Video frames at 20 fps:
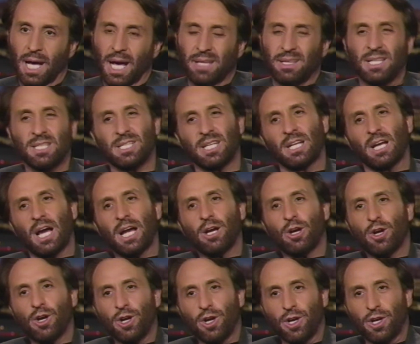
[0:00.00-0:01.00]
And they say, I
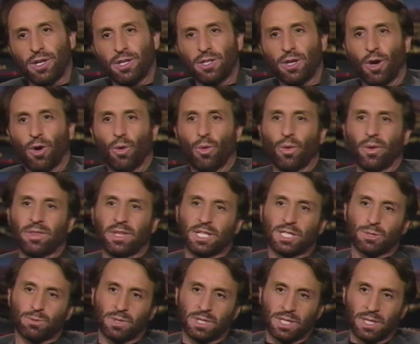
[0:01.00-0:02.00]
heard, or
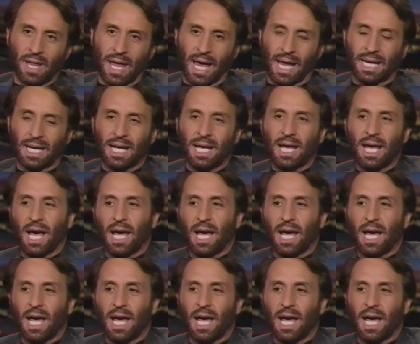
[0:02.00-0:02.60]
this was that.